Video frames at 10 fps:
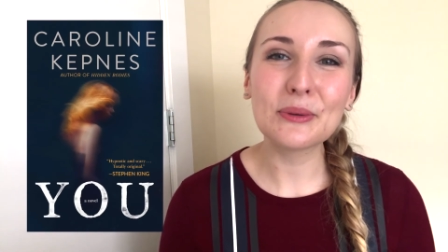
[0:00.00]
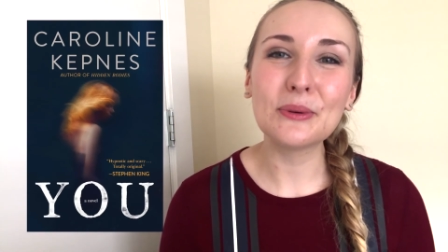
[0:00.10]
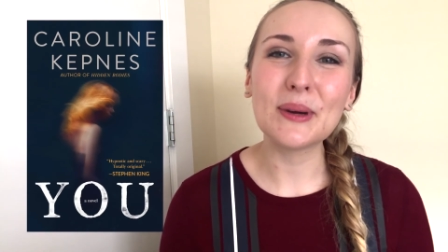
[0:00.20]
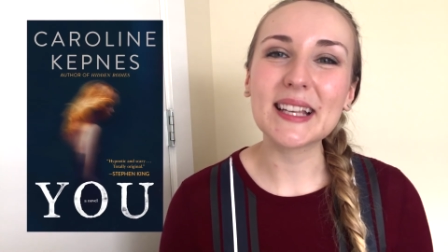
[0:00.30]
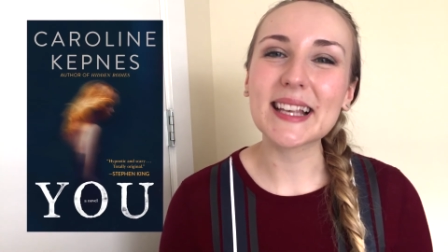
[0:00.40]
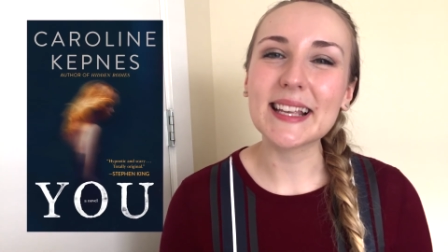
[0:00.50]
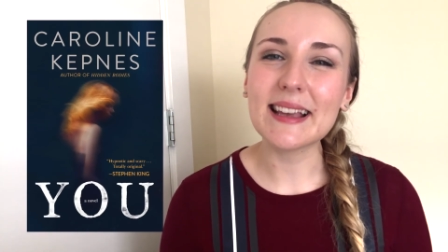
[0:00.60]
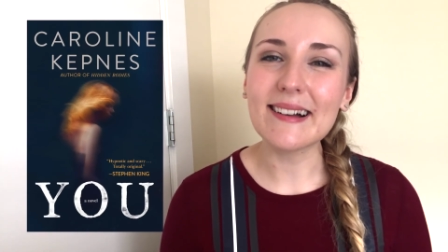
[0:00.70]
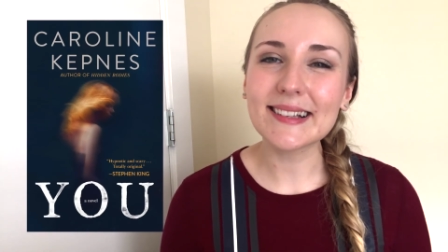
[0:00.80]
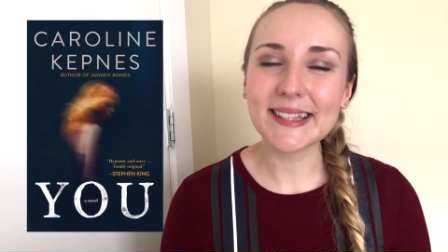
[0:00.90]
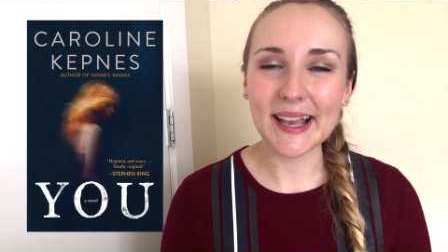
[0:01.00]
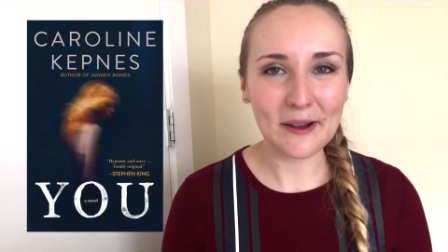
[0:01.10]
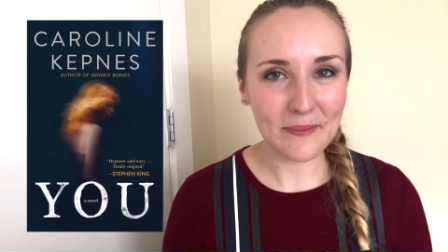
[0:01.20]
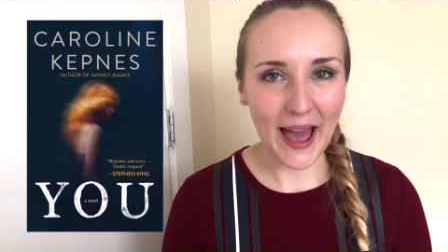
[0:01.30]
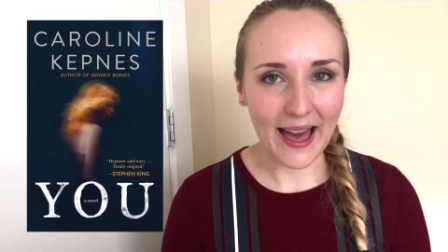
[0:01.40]
who is a young
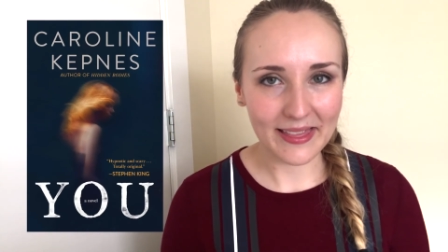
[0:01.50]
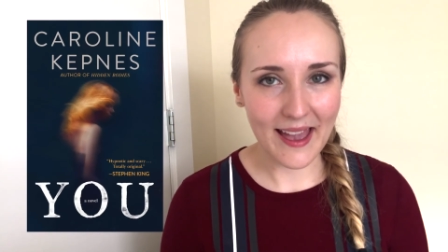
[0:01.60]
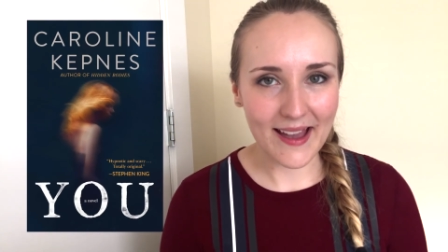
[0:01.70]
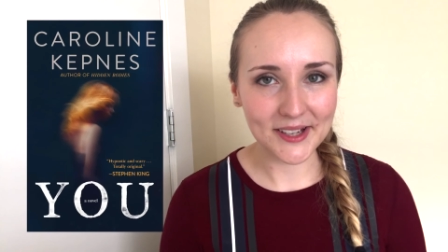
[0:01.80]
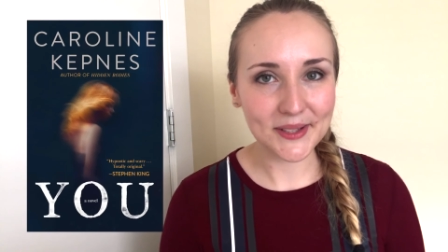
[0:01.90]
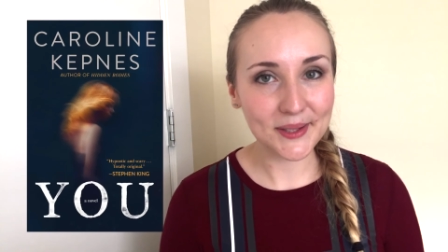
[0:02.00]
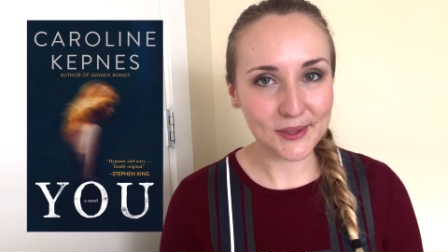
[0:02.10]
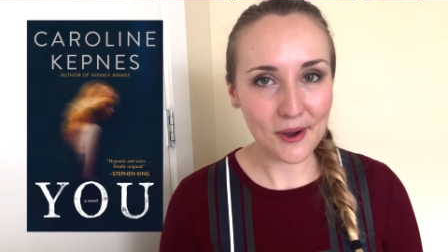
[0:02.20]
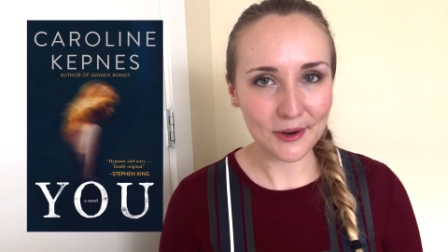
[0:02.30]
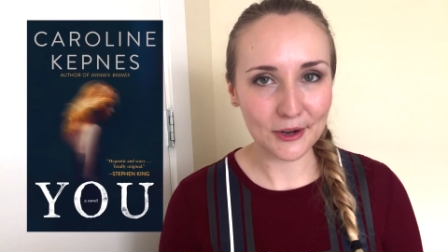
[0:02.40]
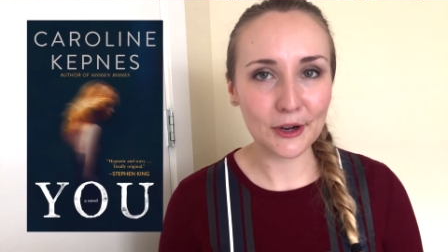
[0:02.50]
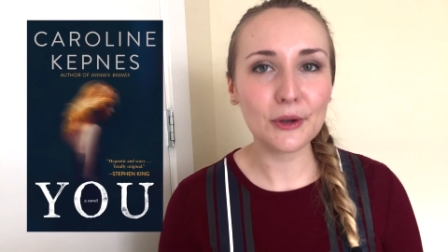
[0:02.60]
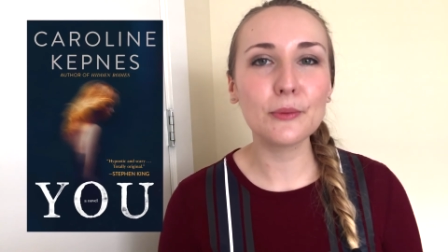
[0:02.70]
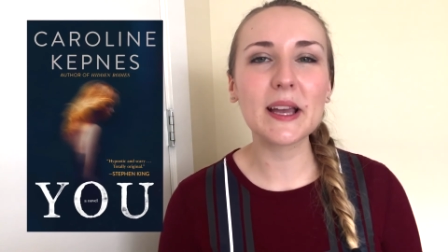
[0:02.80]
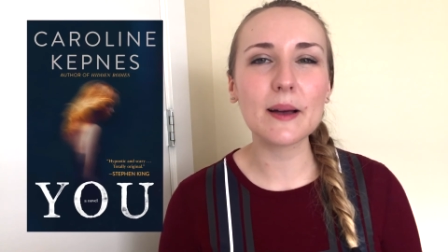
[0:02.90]
psychopath and stalker
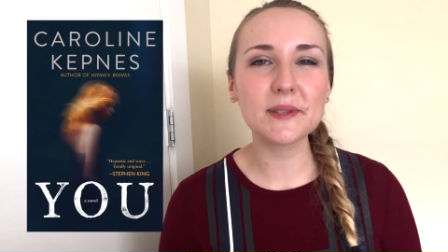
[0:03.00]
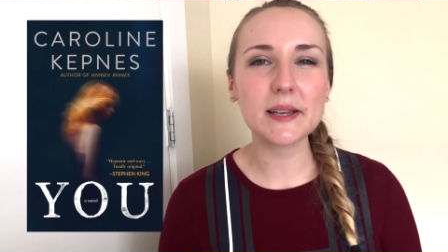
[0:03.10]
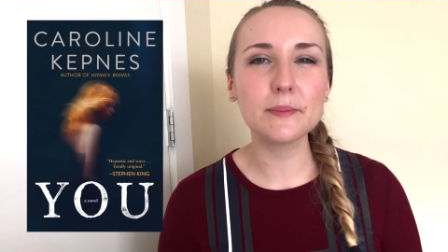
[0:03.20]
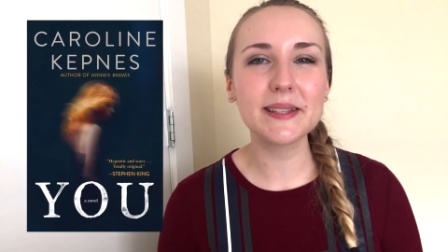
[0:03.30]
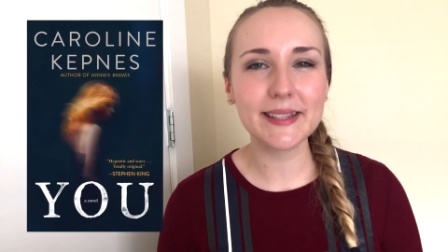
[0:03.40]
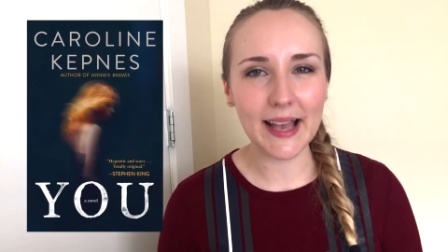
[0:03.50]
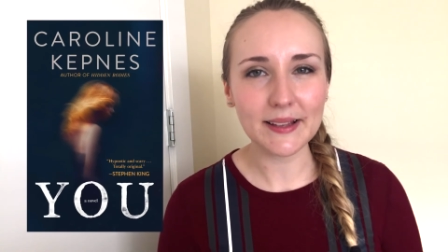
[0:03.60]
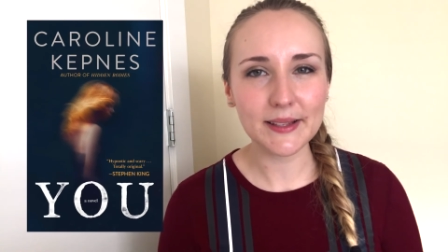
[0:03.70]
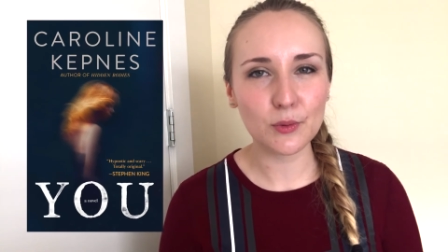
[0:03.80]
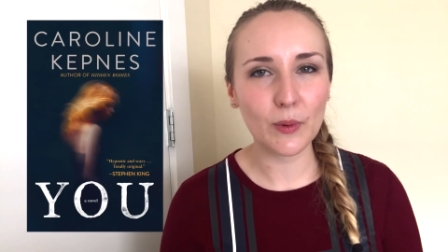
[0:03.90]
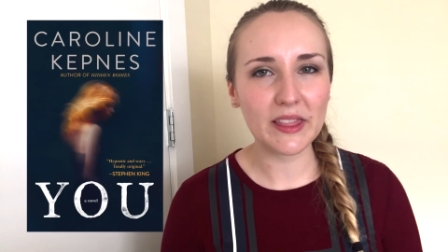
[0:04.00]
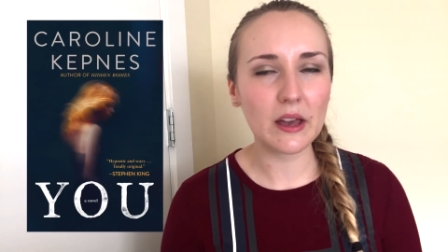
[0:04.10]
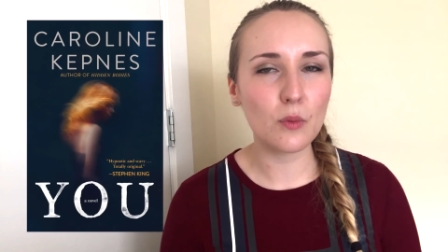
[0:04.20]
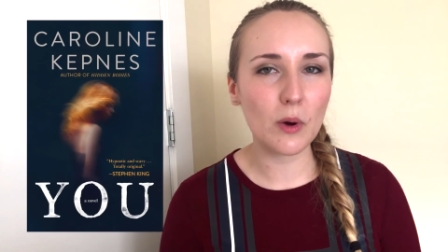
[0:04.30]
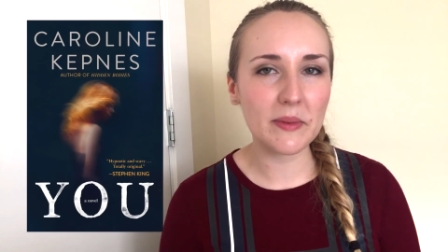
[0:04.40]
who becomes obsessed with
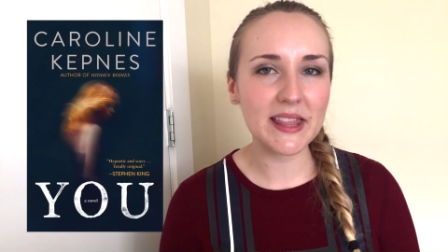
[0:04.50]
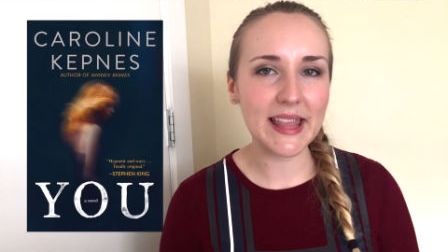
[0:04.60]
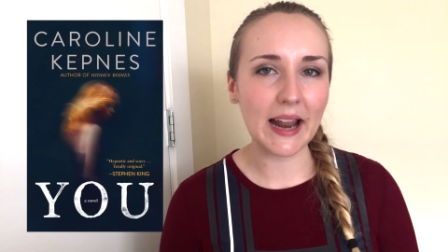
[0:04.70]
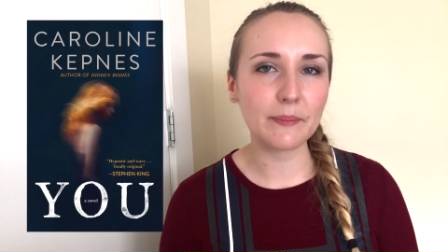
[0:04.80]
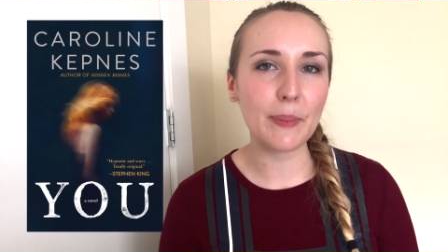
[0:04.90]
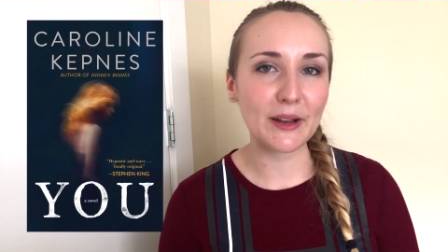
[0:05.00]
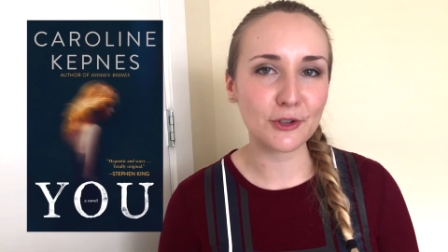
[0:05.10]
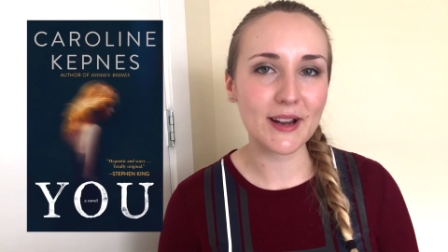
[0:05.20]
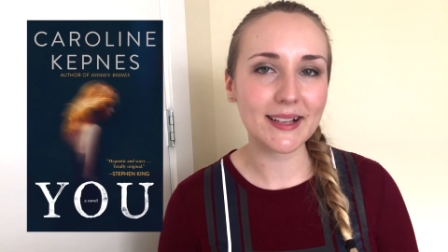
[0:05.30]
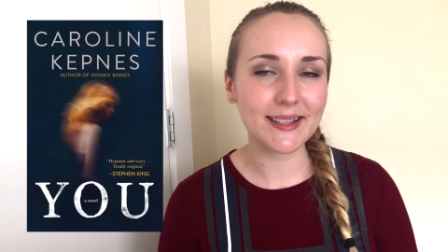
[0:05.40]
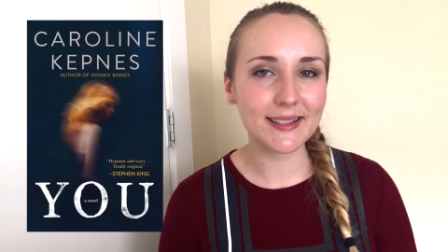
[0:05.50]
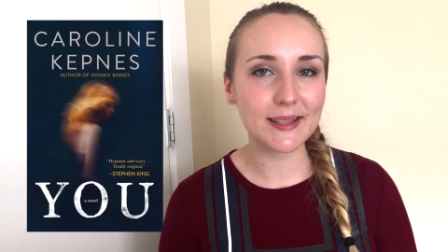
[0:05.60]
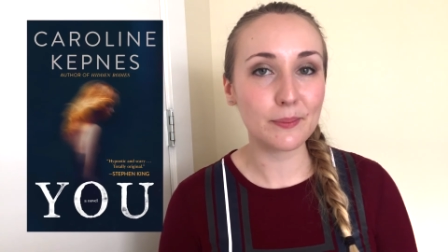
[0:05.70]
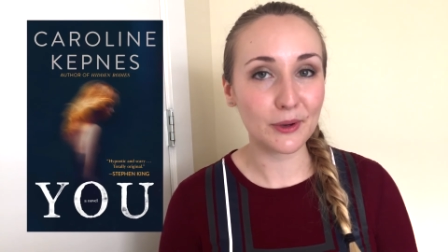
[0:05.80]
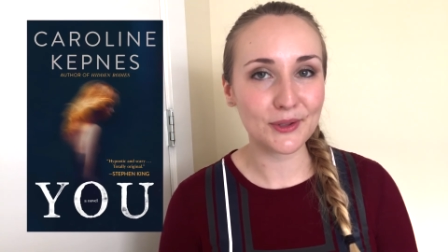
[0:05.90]
a woman that patronizes
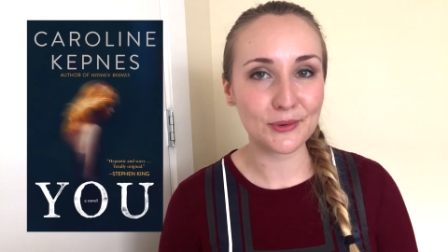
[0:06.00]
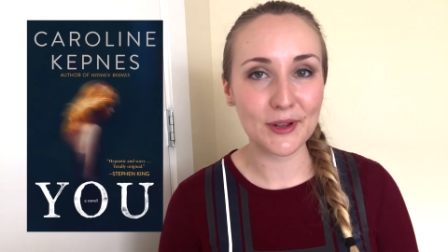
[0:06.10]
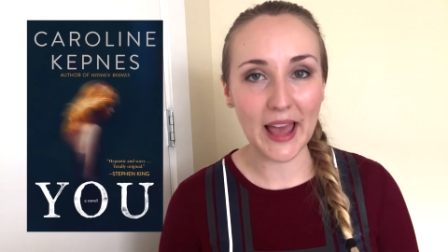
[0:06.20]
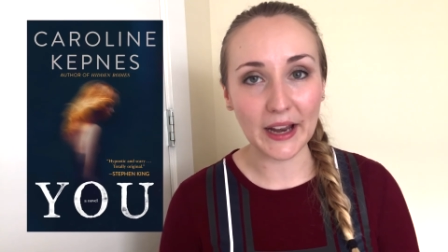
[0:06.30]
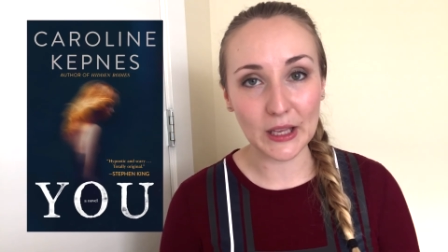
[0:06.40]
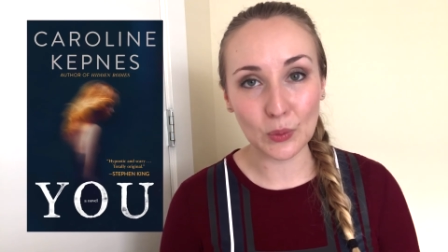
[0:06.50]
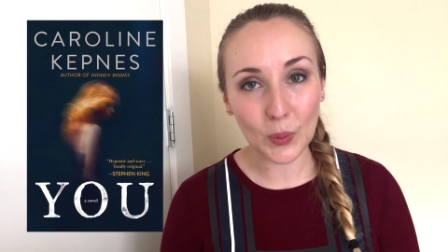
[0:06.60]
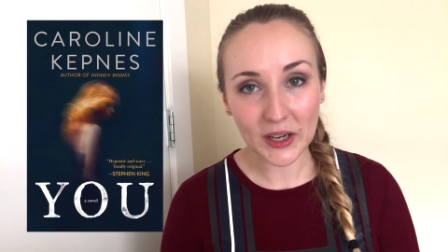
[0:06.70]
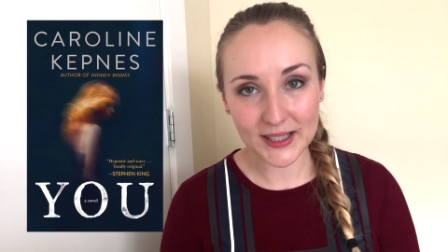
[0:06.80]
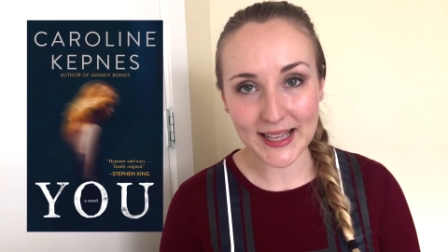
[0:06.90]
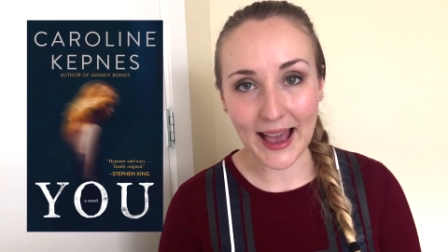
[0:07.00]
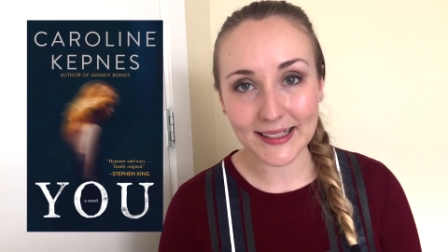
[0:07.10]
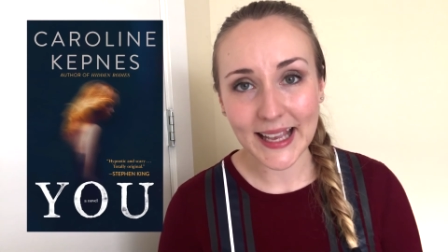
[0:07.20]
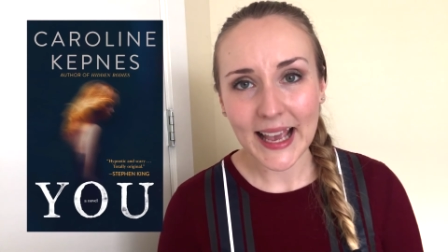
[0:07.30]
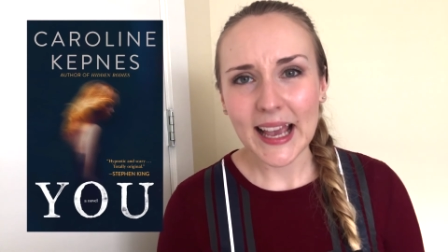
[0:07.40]
the bookstore that he works at.